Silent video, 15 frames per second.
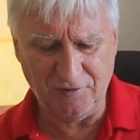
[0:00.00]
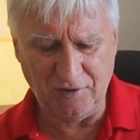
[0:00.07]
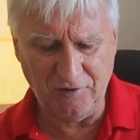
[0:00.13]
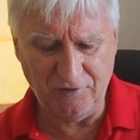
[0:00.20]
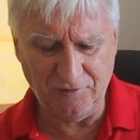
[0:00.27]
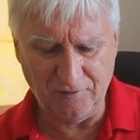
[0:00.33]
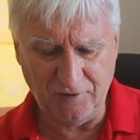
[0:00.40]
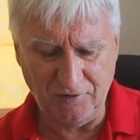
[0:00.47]

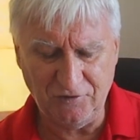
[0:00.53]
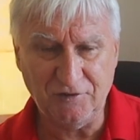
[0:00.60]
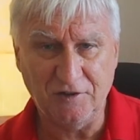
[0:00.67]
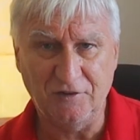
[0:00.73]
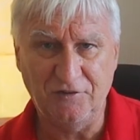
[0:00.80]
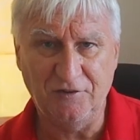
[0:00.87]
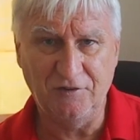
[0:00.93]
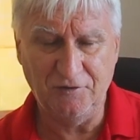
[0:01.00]
they
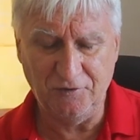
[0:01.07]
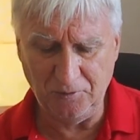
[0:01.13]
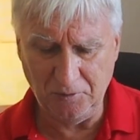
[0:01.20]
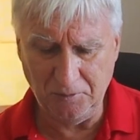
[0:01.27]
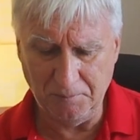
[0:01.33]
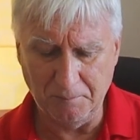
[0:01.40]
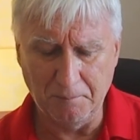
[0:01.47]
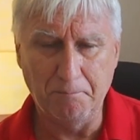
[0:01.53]
started
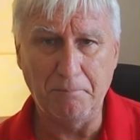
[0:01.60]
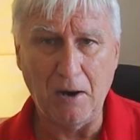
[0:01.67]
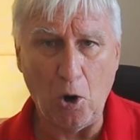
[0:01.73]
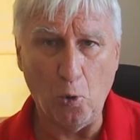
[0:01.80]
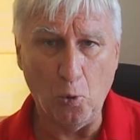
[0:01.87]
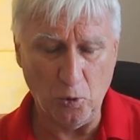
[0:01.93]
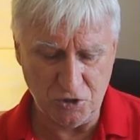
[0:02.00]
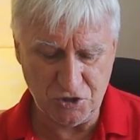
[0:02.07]
to
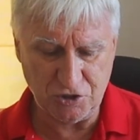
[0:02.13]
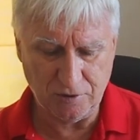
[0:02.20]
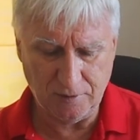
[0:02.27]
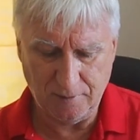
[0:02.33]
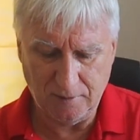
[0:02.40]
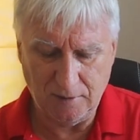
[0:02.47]
bulge.